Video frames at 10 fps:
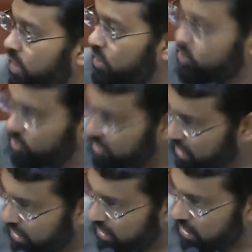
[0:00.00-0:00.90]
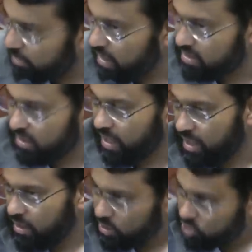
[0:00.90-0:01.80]
So this hadith makes
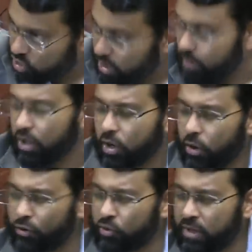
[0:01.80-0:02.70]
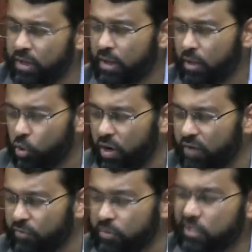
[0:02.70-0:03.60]
a generic argument.
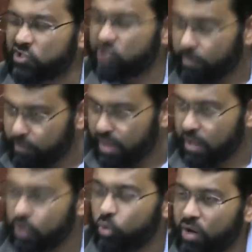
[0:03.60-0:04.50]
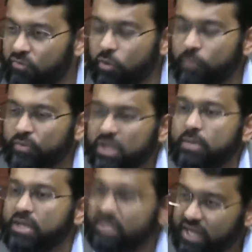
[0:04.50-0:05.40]
Whoever tashabbaha, whoever
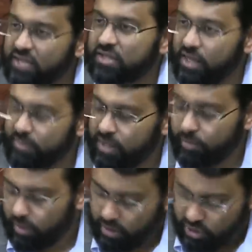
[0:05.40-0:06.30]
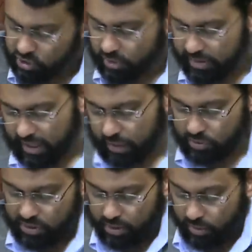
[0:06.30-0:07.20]
imitates a people, shall be
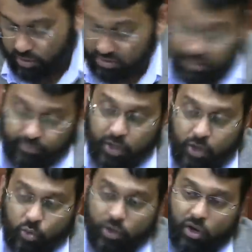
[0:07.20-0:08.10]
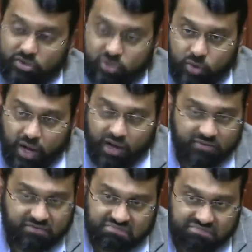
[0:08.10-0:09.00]
counted amongst them. We also
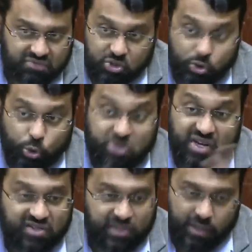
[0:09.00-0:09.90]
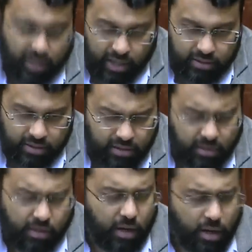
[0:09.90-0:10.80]
have two dozen hadith, a
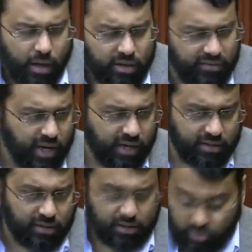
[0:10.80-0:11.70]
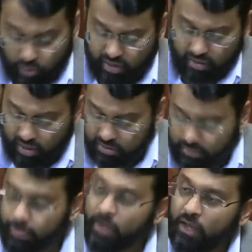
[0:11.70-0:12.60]
lot of hadith. that's quite a lot,
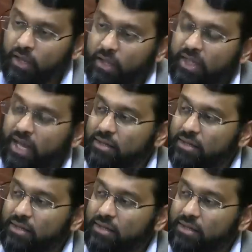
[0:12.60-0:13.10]
that